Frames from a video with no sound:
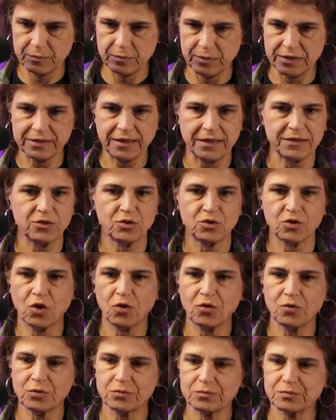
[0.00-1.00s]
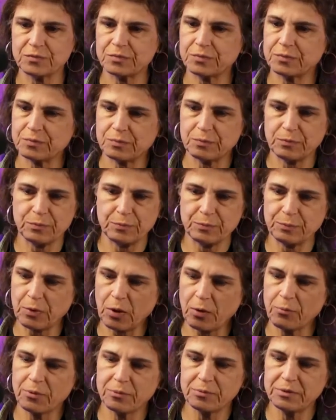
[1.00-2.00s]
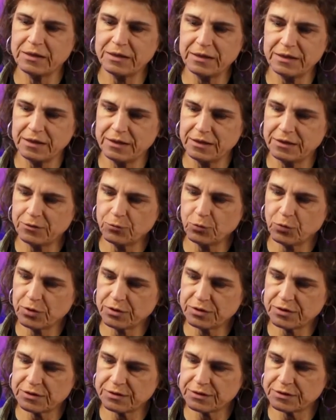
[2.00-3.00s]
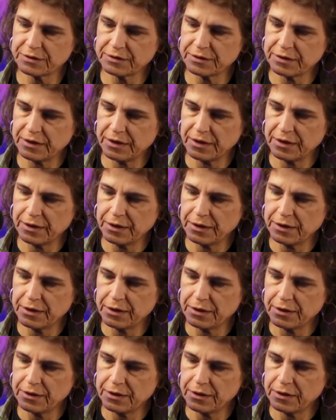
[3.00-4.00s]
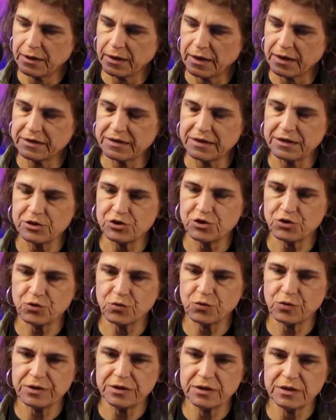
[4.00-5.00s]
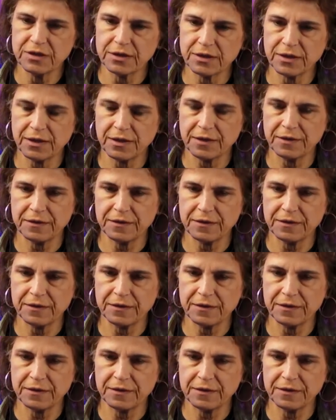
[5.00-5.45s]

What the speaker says: but I don't know, probably it was an issue with the